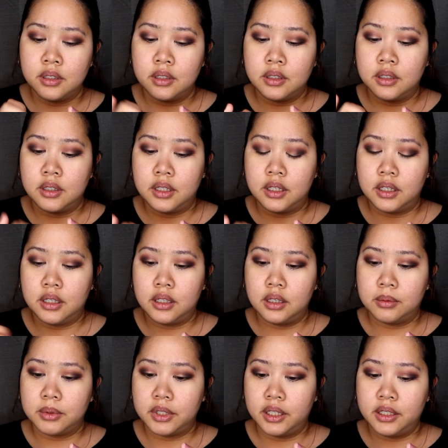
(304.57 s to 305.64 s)

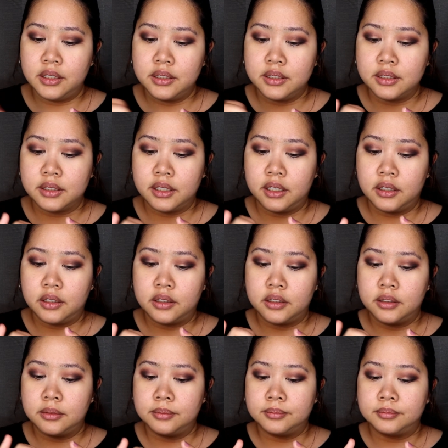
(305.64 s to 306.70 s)
I'm kind of scared.
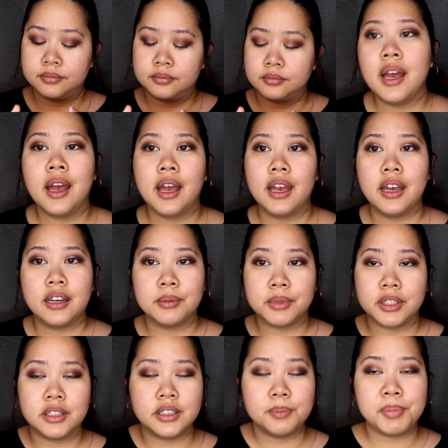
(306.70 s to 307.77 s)
And I'm
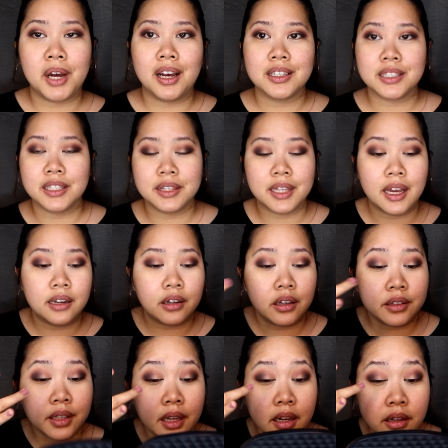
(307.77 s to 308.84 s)
gonna deposit that on
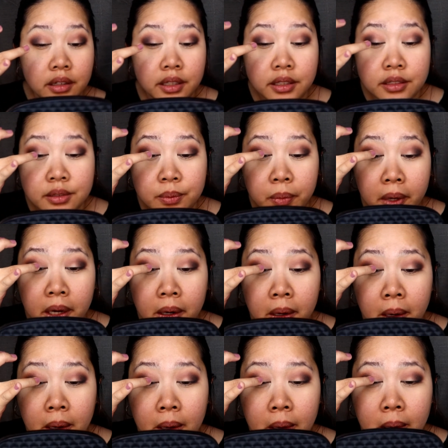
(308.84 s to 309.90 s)
the areas
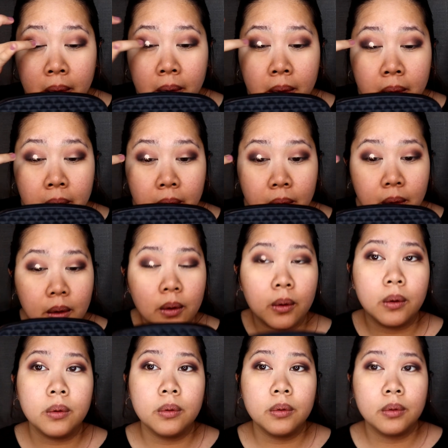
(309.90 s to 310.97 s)
where,
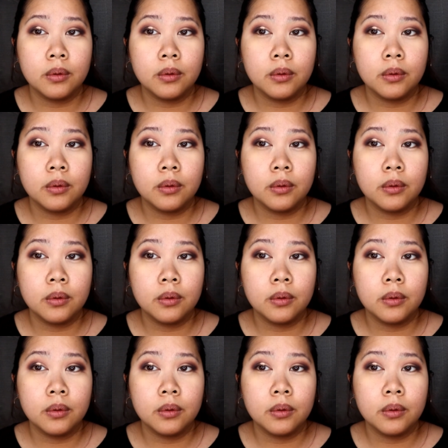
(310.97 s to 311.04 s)
oh,